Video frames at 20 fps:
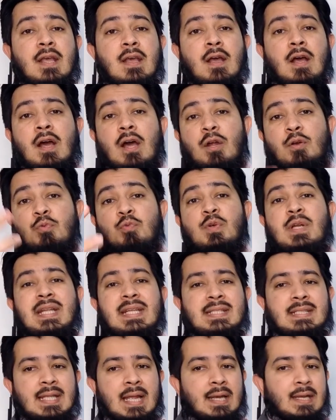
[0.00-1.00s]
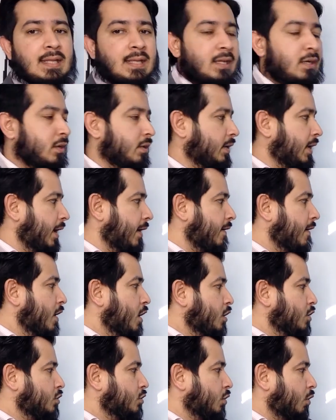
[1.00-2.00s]
reselling it. Okay,
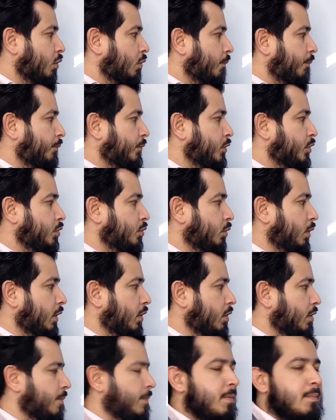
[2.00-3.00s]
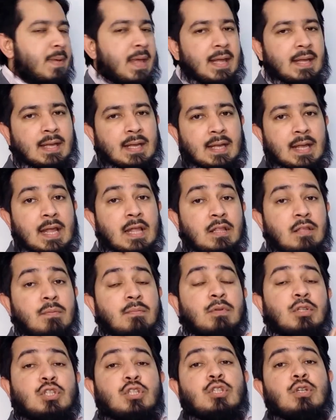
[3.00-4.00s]
so you are going to be making in the
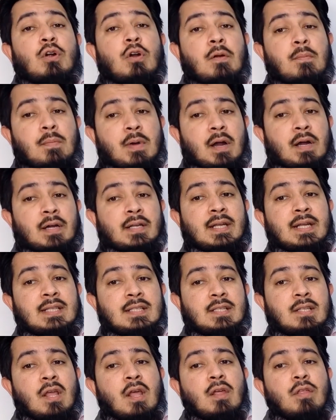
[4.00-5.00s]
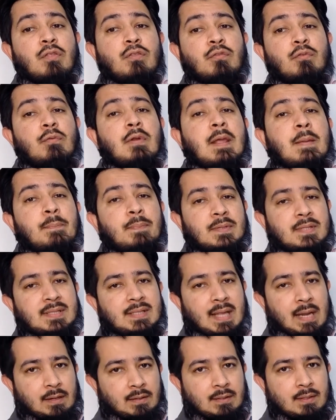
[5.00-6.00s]
mature markets
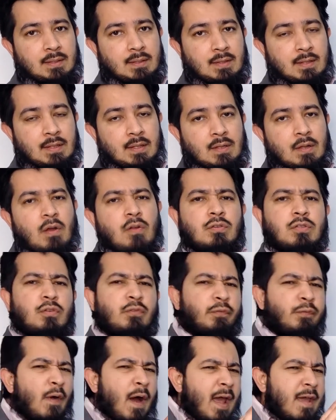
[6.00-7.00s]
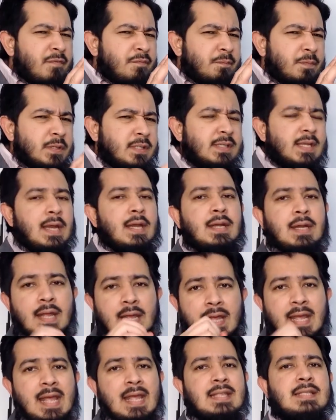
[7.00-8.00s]
3% to
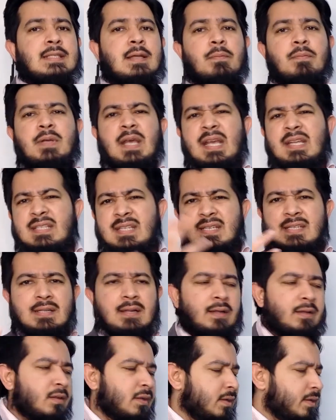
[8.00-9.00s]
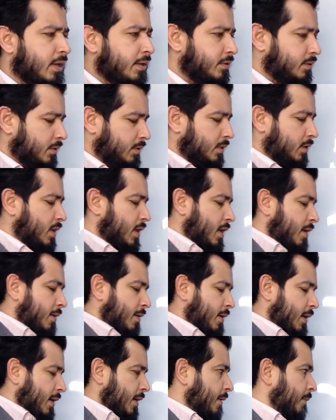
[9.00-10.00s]
5% in some cases like London,
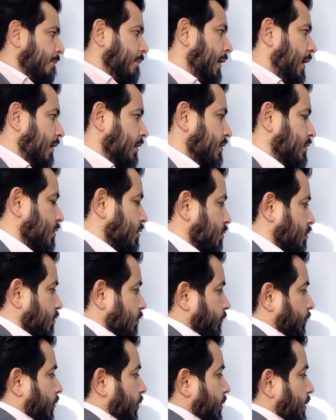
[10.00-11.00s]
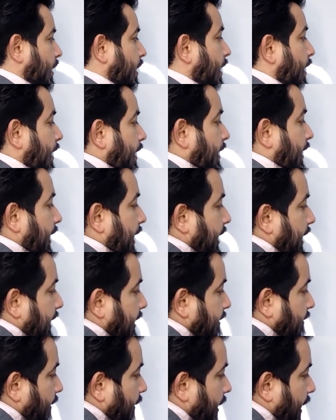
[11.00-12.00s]
Paris, and so forth.
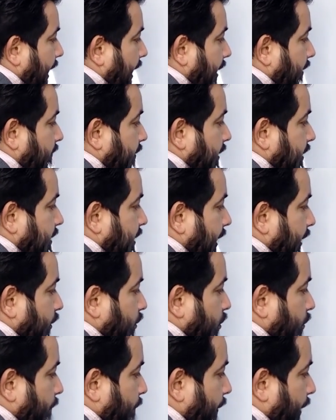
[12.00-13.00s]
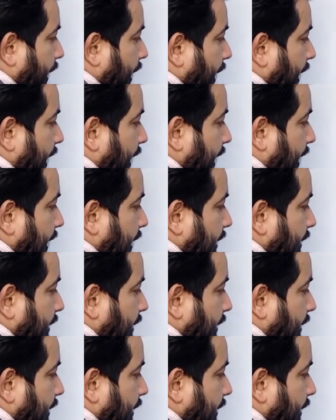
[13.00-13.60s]
In areas like Dubai